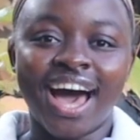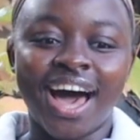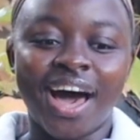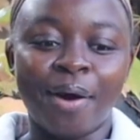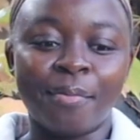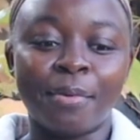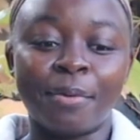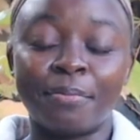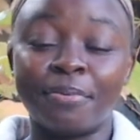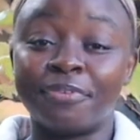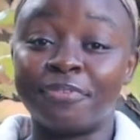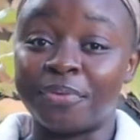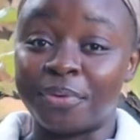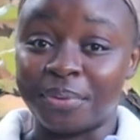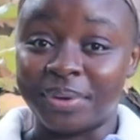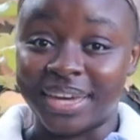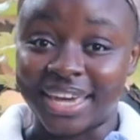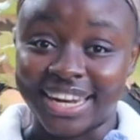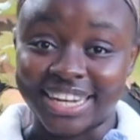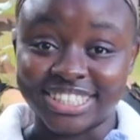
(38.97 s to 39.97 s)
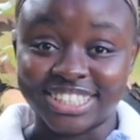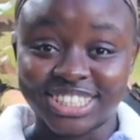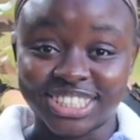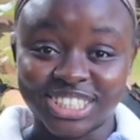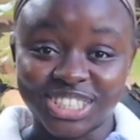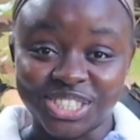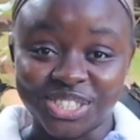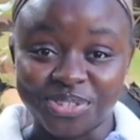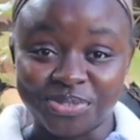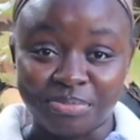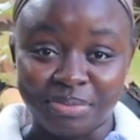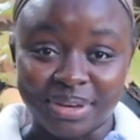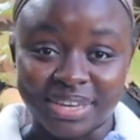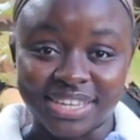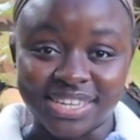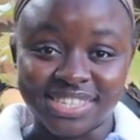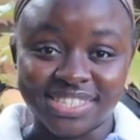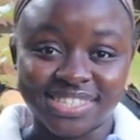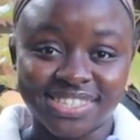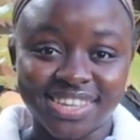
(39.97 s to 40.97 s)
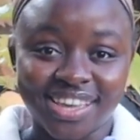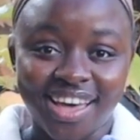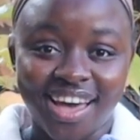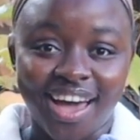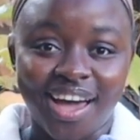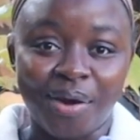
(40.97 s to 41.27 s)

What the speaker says: But before we get into the newbies,